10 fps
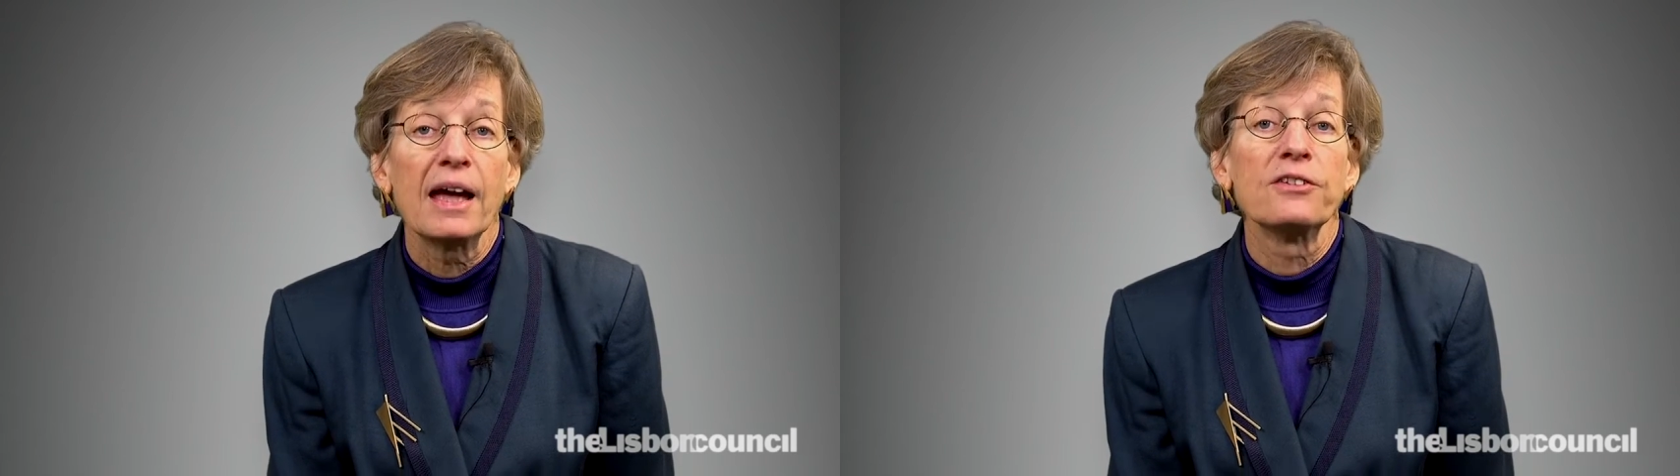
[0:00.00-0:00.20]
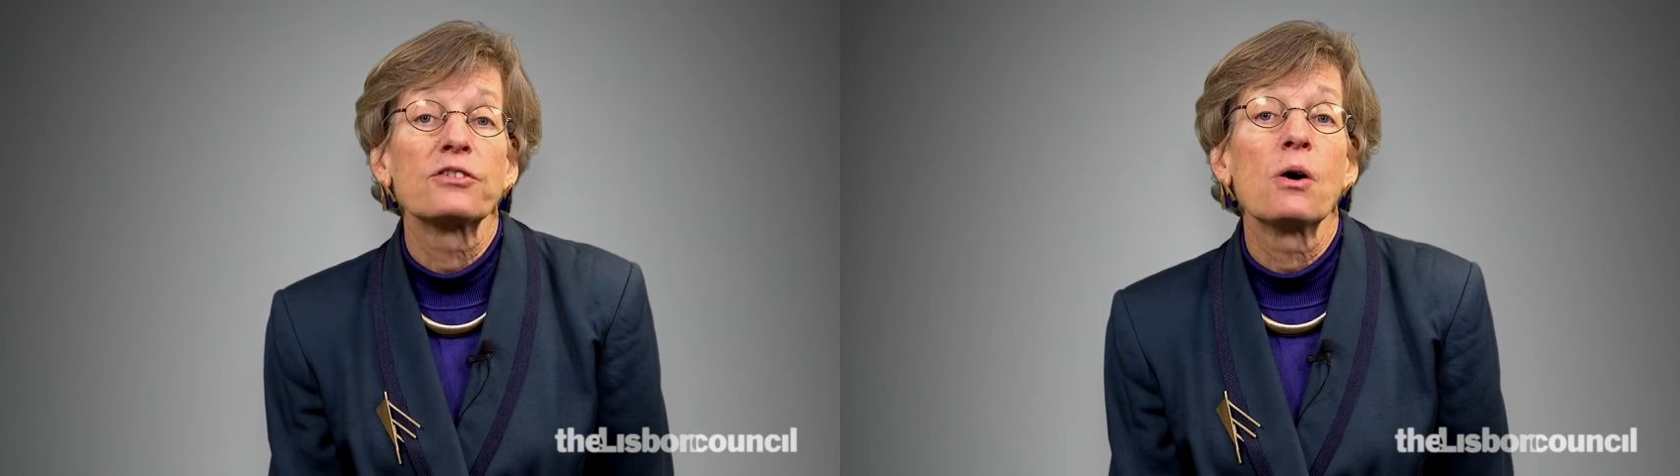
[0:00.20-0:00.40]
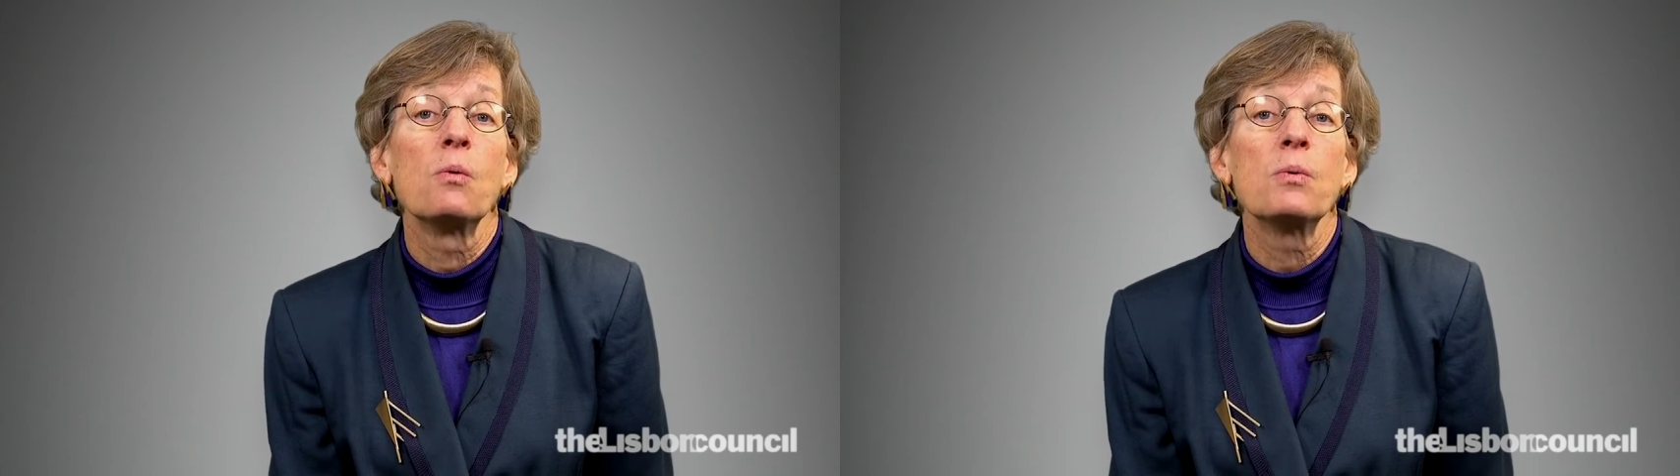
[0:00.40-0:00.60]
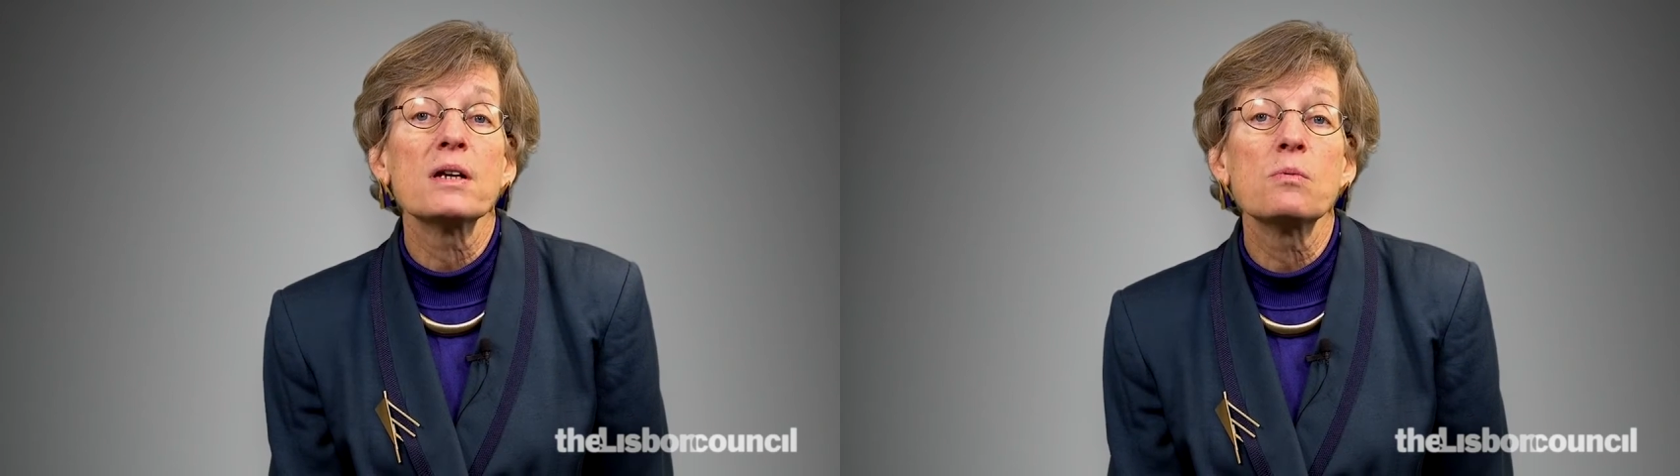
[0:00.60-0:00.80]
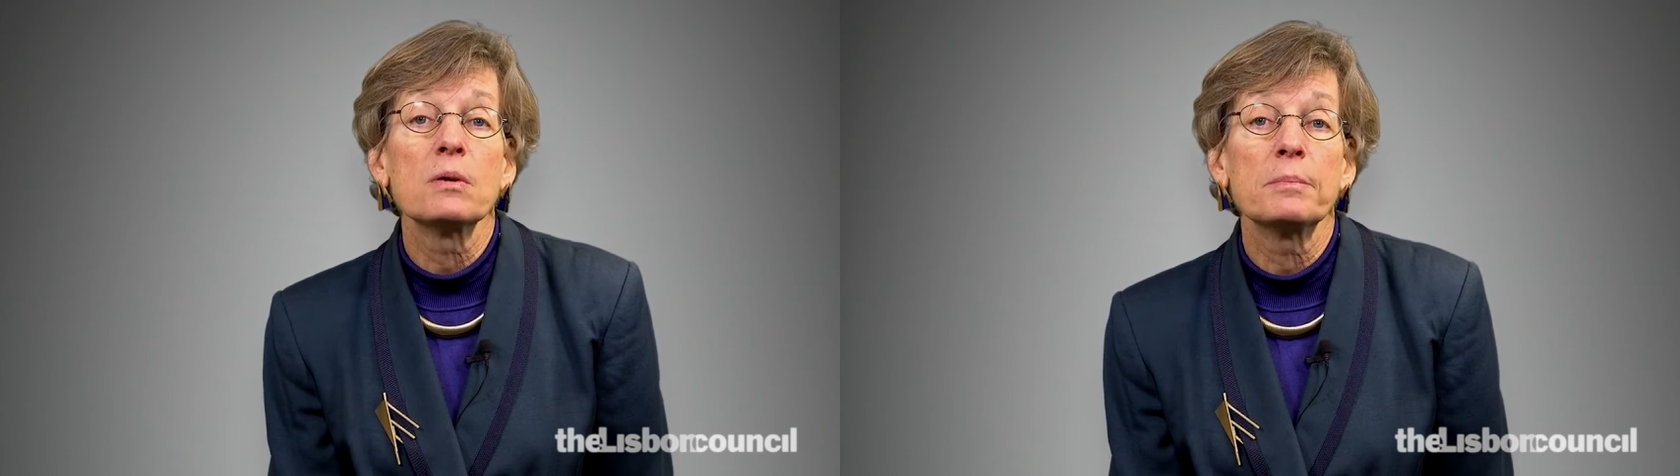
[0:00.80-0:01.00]
And so
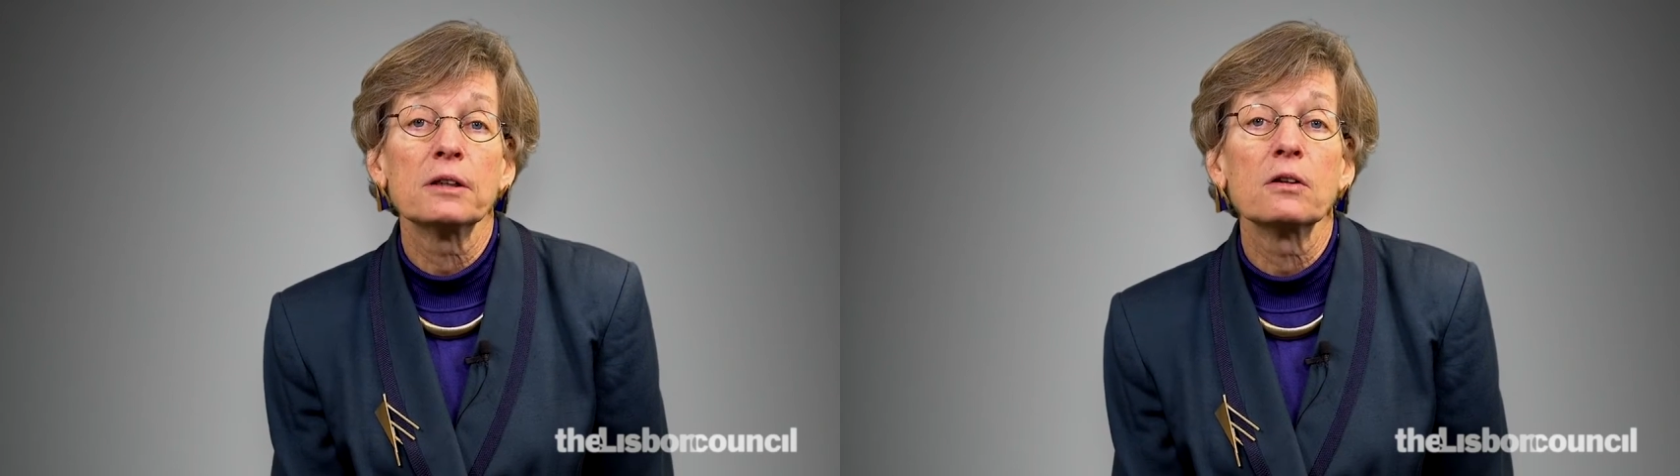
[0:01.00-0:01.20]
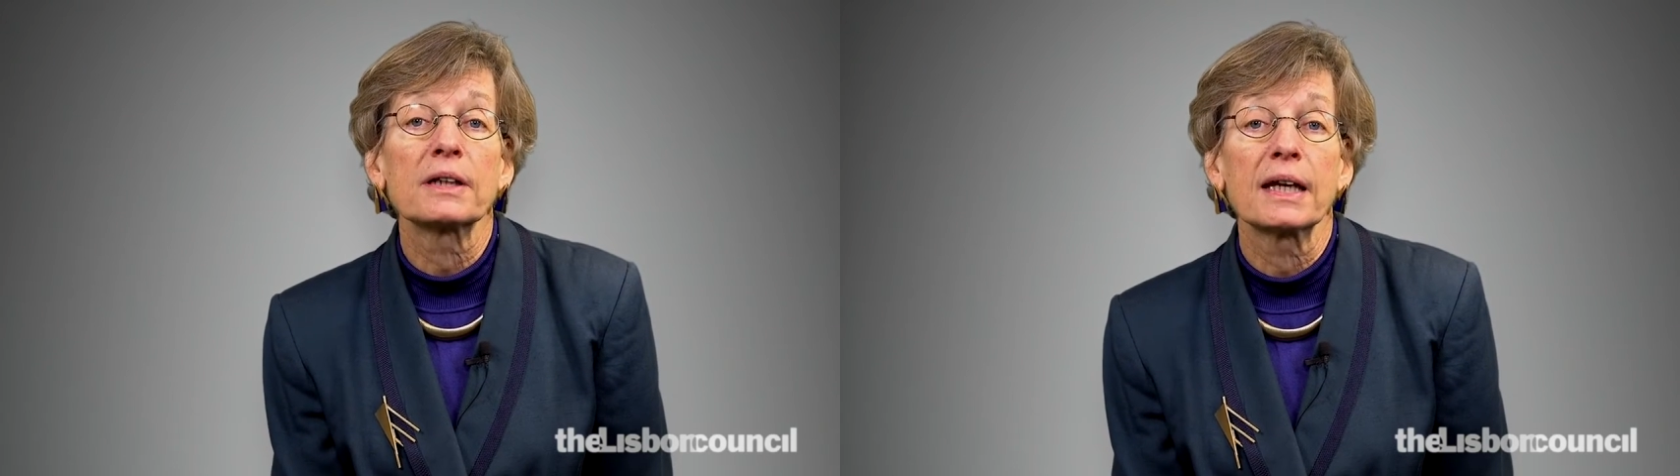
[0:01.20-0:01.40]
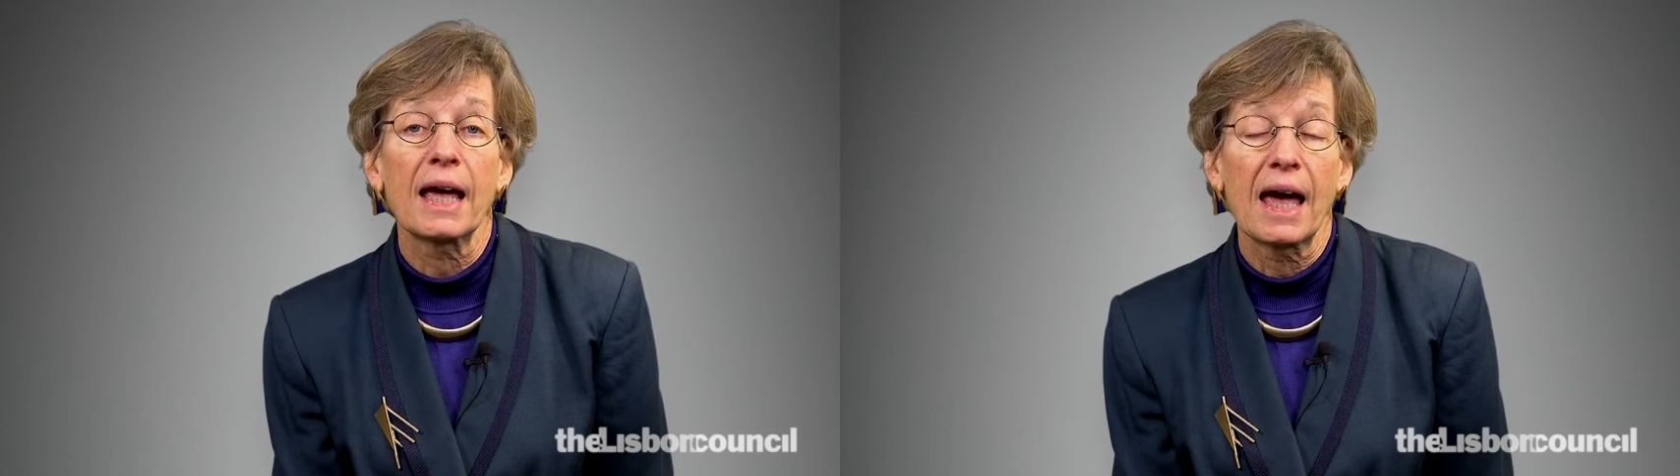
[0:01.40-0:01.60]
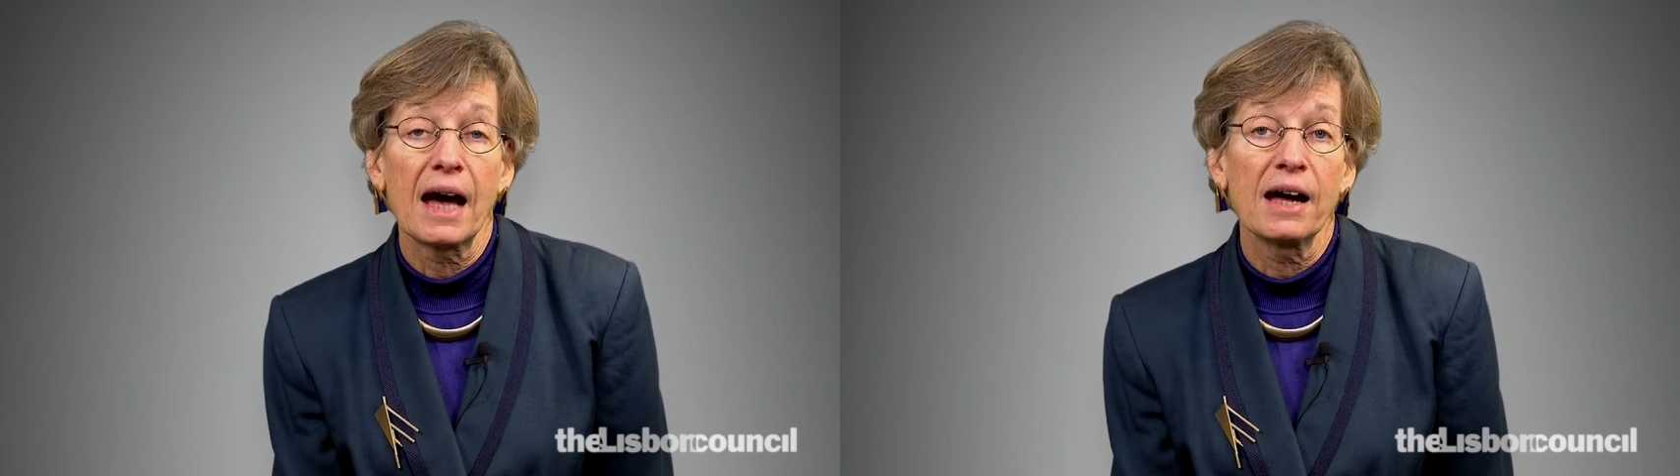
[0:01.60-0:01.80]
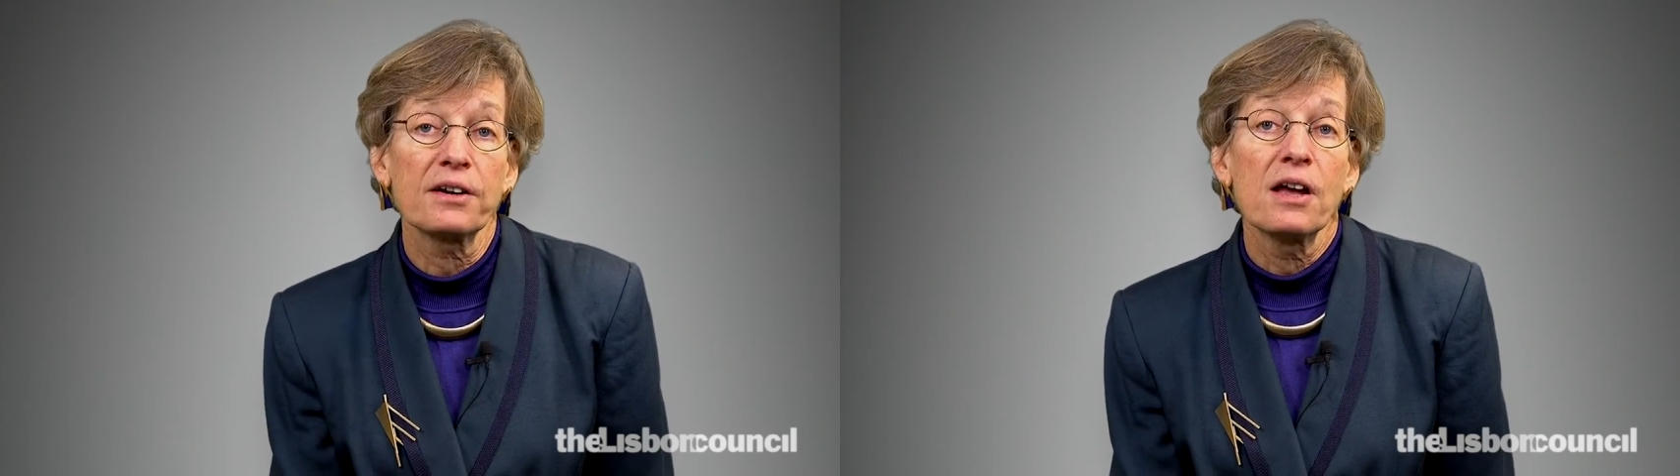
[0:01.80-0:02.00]
we would be looking
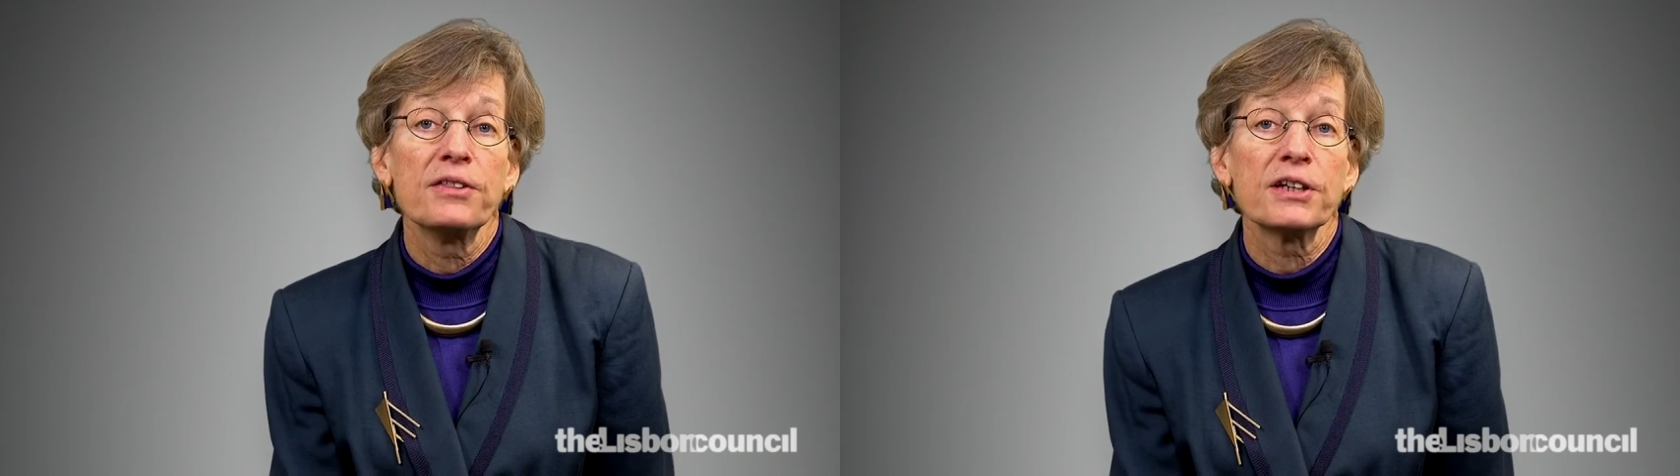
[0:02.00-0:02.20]
at